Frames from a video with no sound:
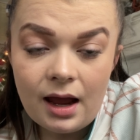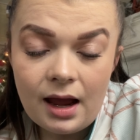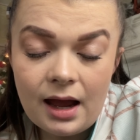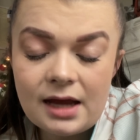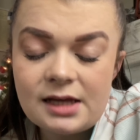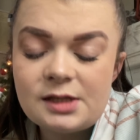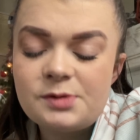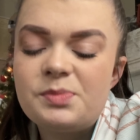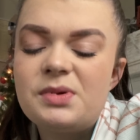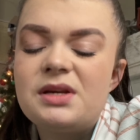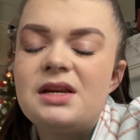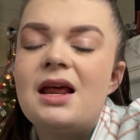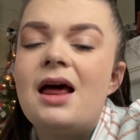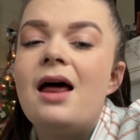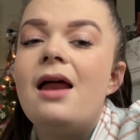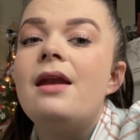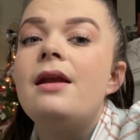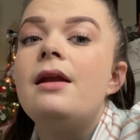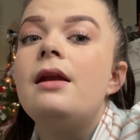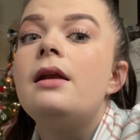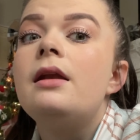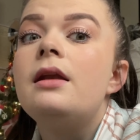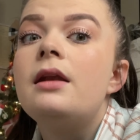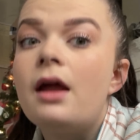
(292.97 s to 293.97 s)
has been
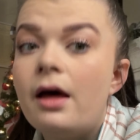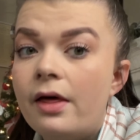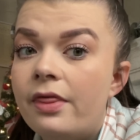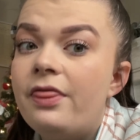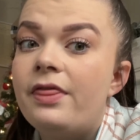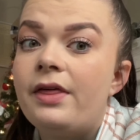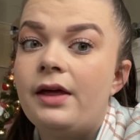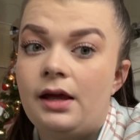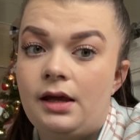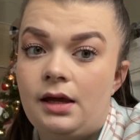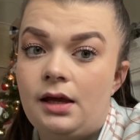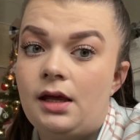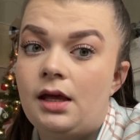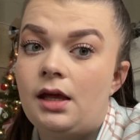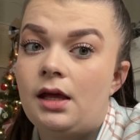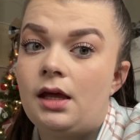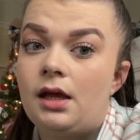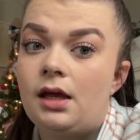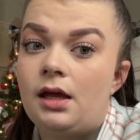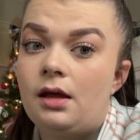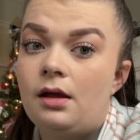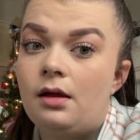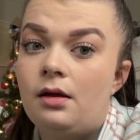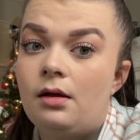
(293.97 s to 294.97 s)
nothing
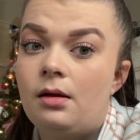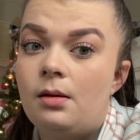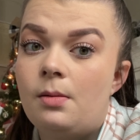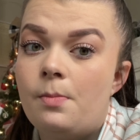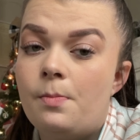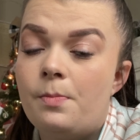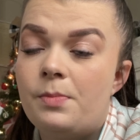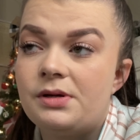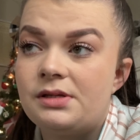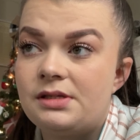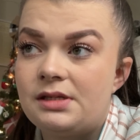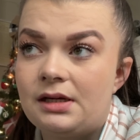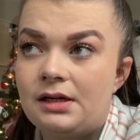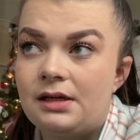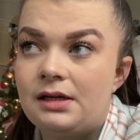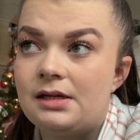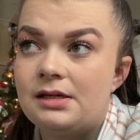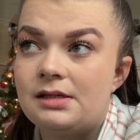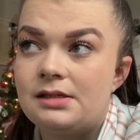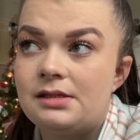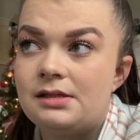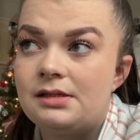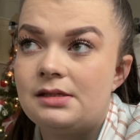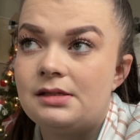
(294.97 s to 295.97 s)
but
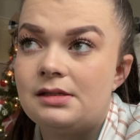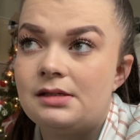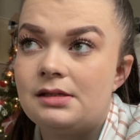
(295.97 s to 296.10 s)
sickies.